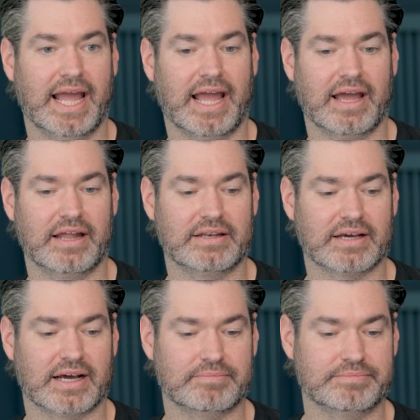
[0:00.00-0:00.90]
And
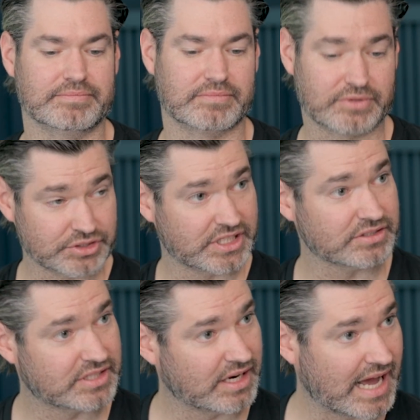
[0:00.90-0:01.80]
those
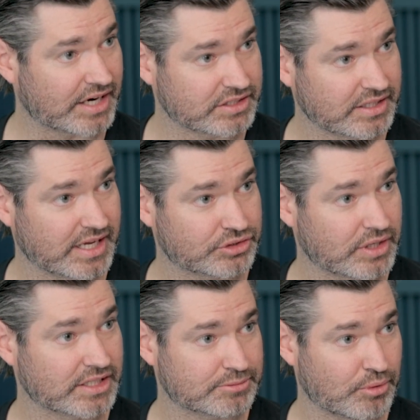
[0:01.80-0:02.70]
cells then actually get
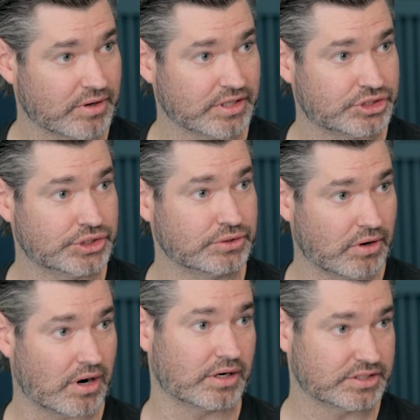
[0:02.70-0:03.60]
transported to
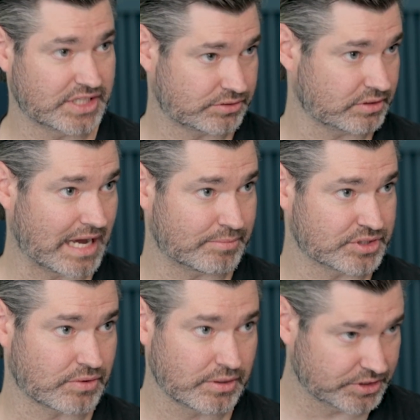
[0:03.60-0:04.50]
our central
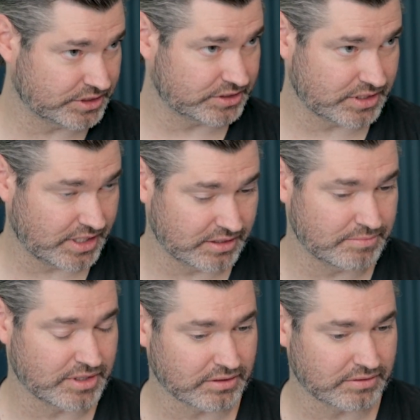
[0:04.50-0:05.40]
laboratory, which is in the
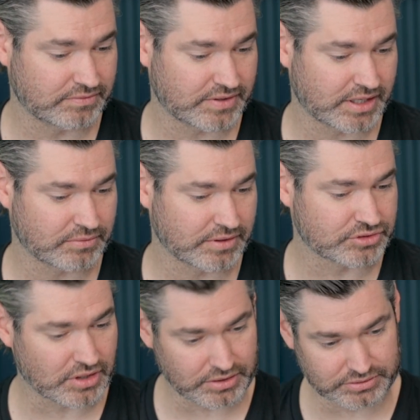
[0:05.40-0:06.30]
middle of one of
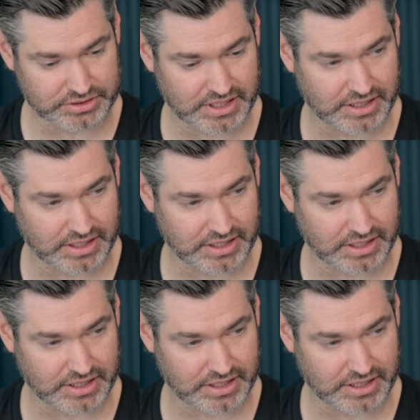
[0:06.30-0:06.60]
Toronto's